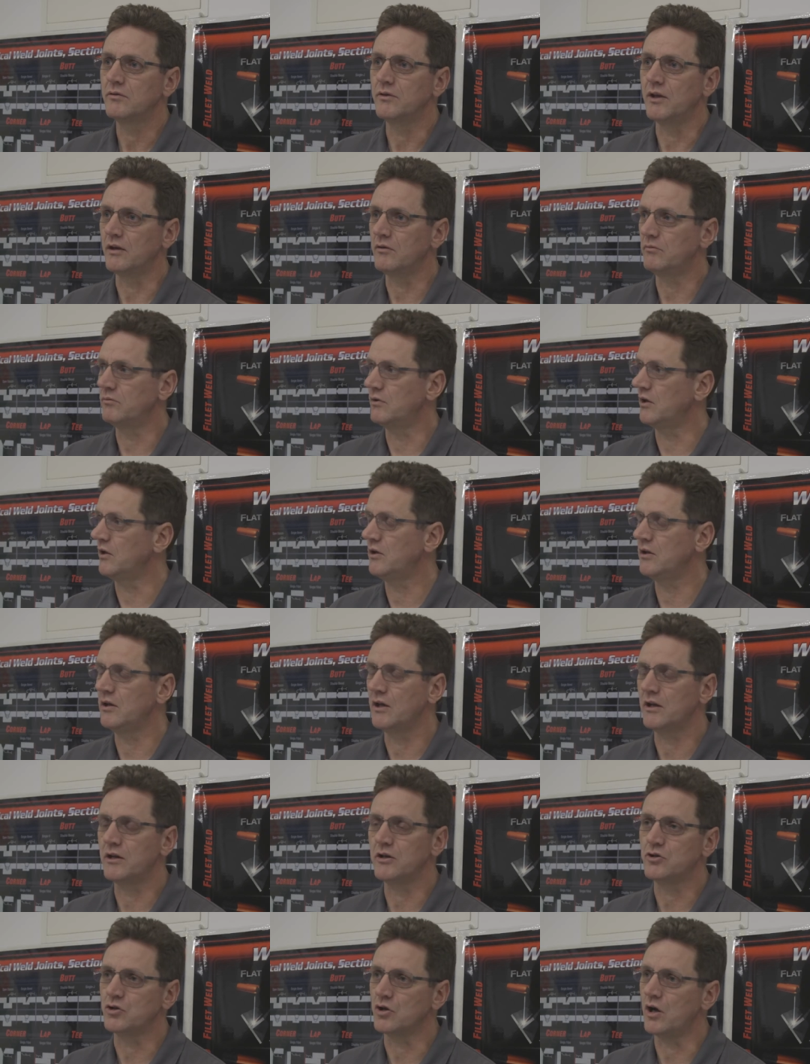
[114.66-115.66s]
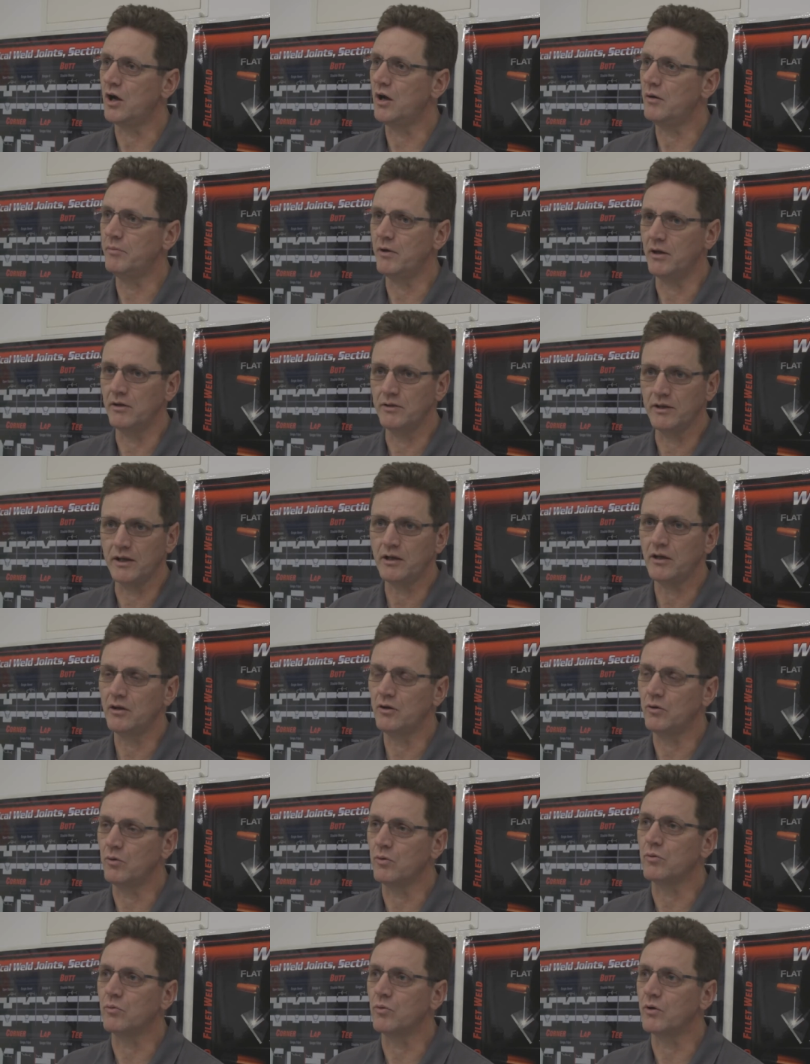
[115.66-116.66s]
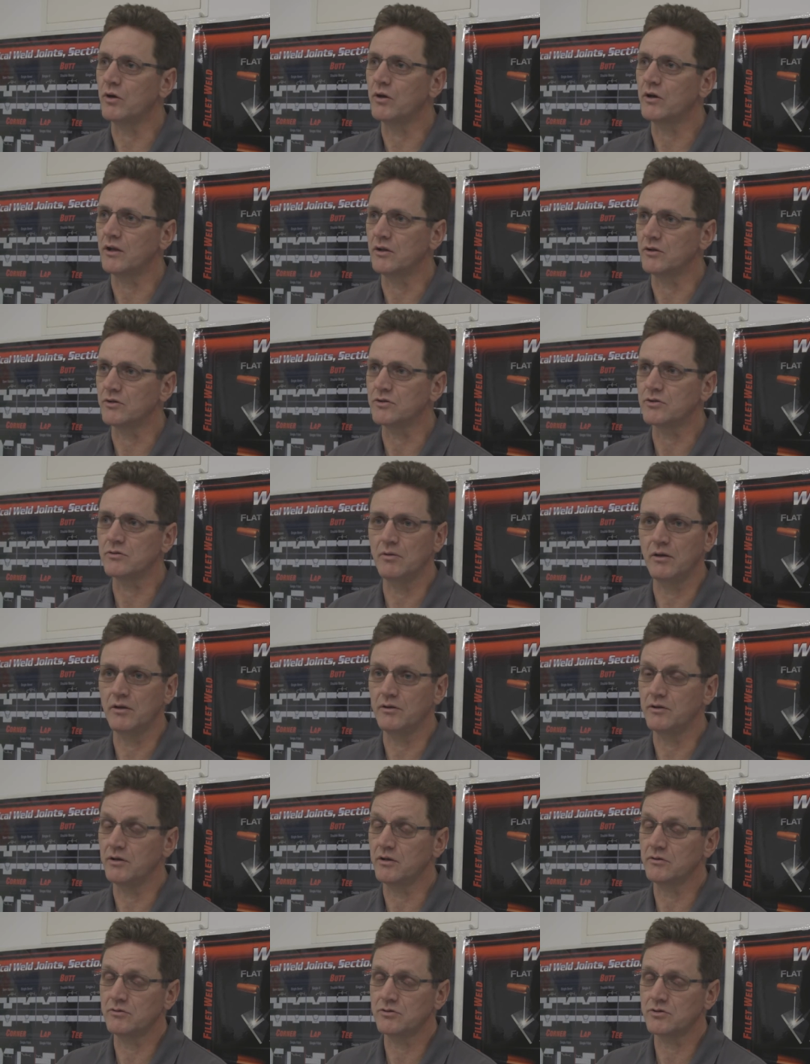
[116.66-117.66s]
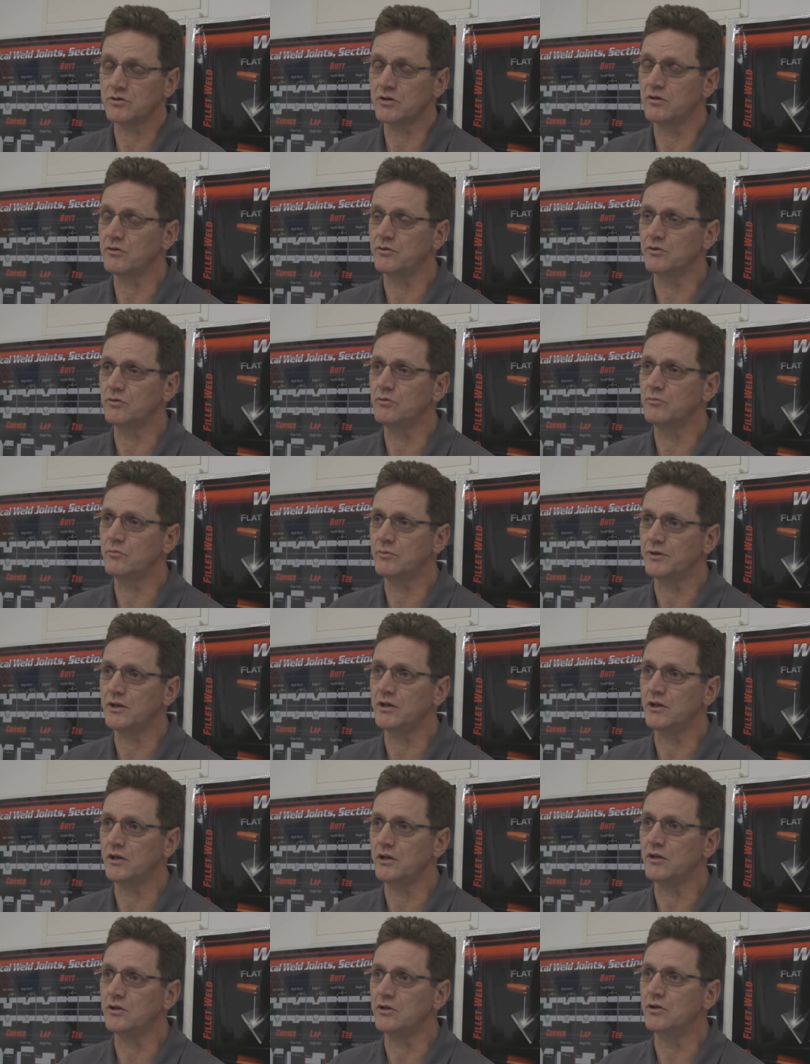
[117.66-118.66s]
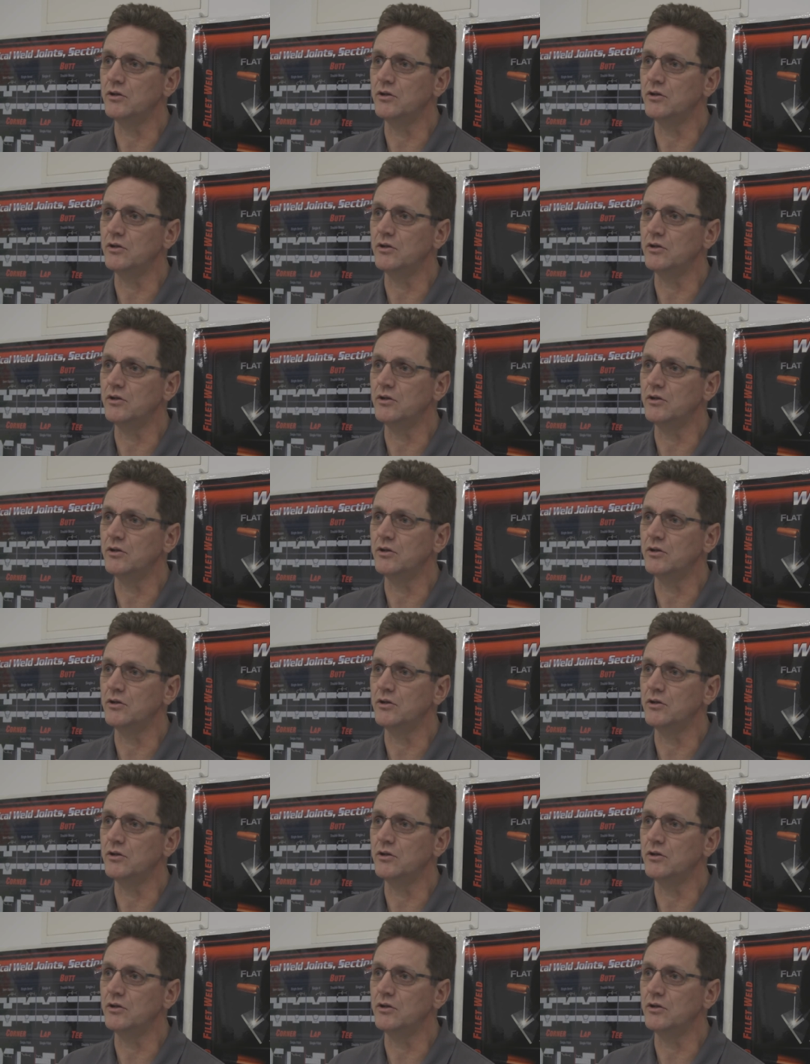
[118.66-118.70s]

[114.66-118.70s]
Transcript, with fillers: They, they can get a job and they can go to work and, and they can start doing what they need to